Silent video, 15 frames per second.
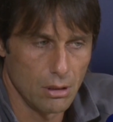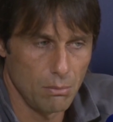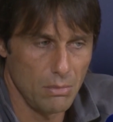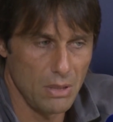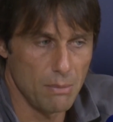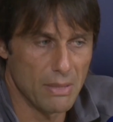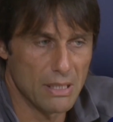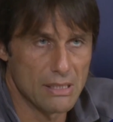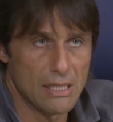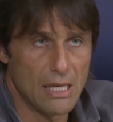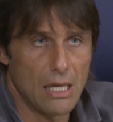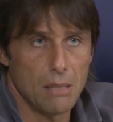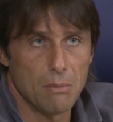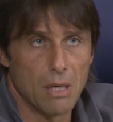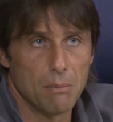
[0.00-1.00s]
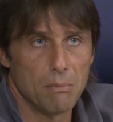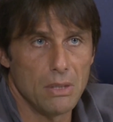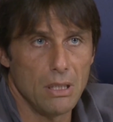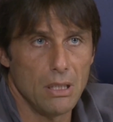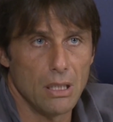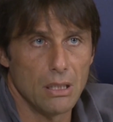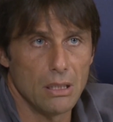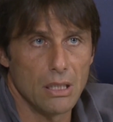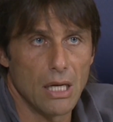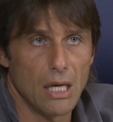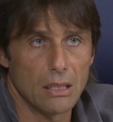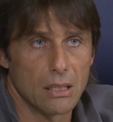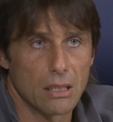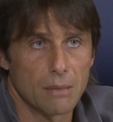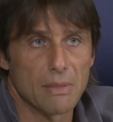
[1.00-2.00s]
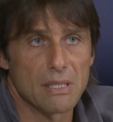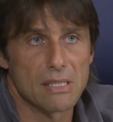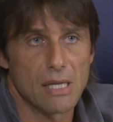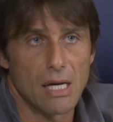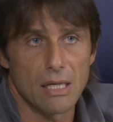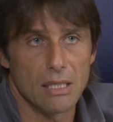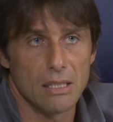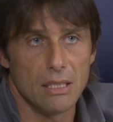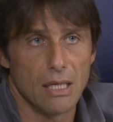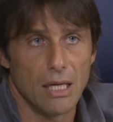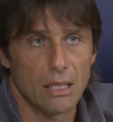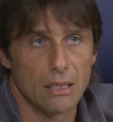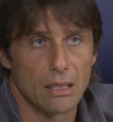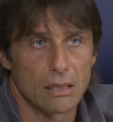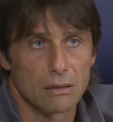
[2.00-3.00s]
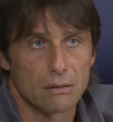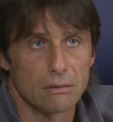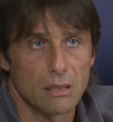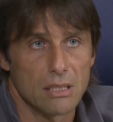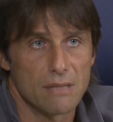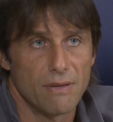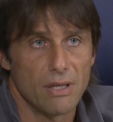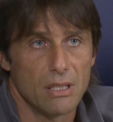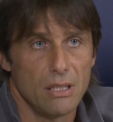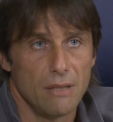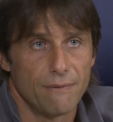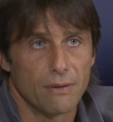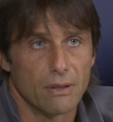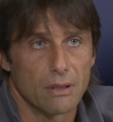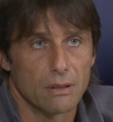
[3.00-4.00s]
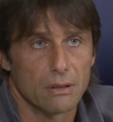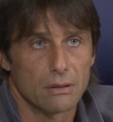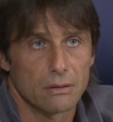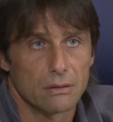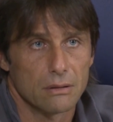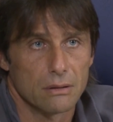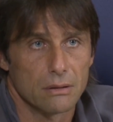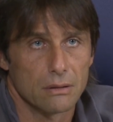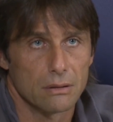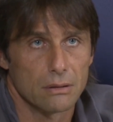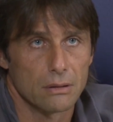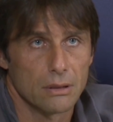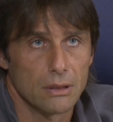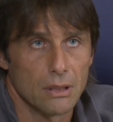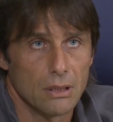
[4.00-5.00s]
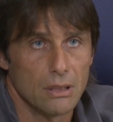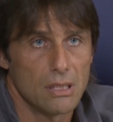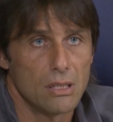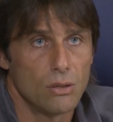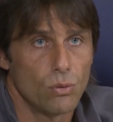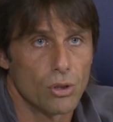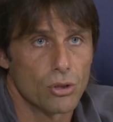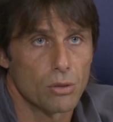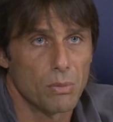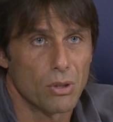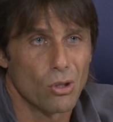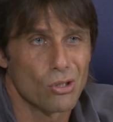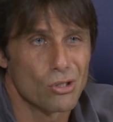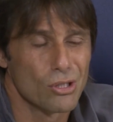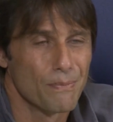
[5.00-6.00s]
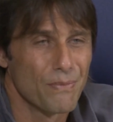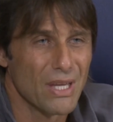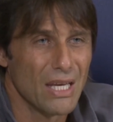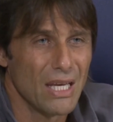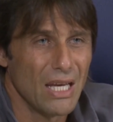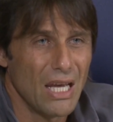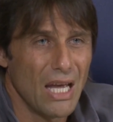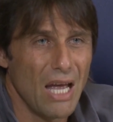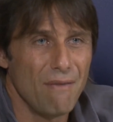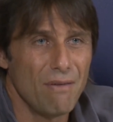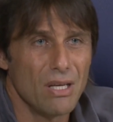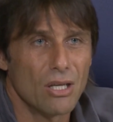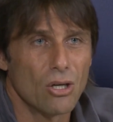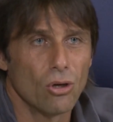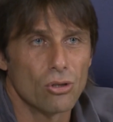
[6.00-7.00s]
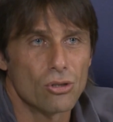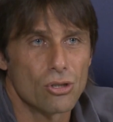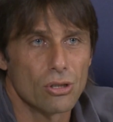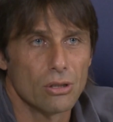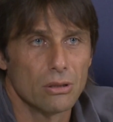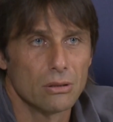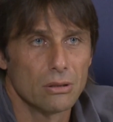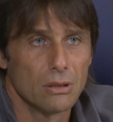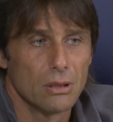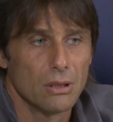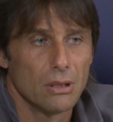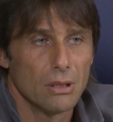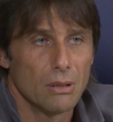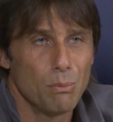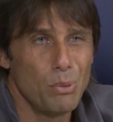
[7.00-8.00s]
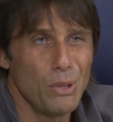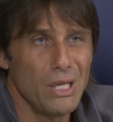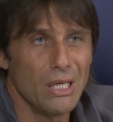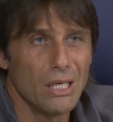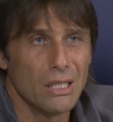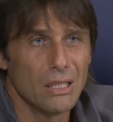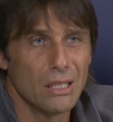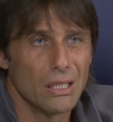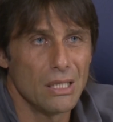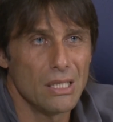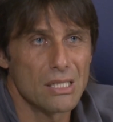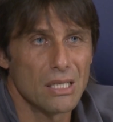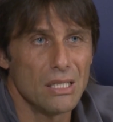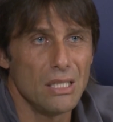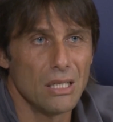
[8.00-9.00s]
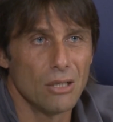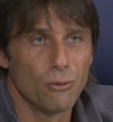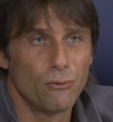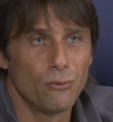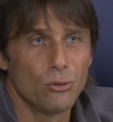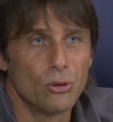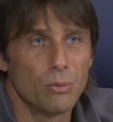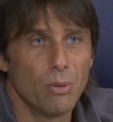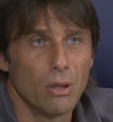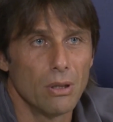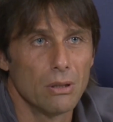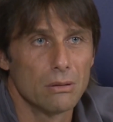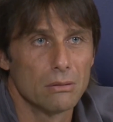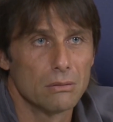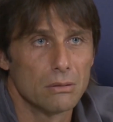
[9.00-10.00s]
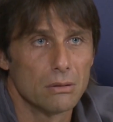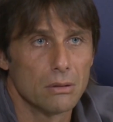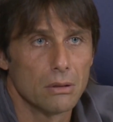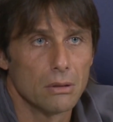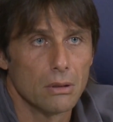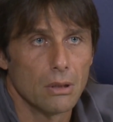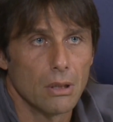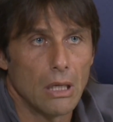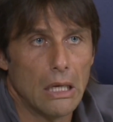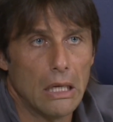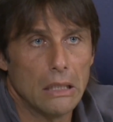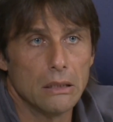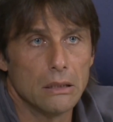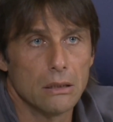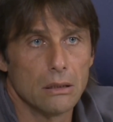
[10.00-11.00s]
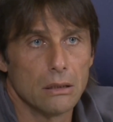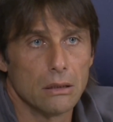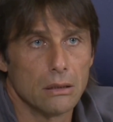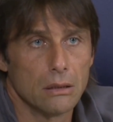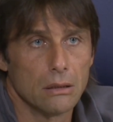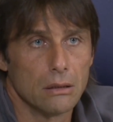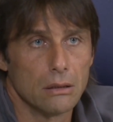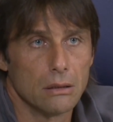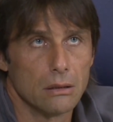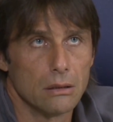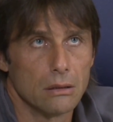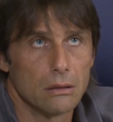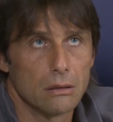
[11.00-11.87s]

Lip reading: me and Mazzarri, but me and the other, Mazzarri and the other. It's very different, the situation, because every coach bring his idea of football, and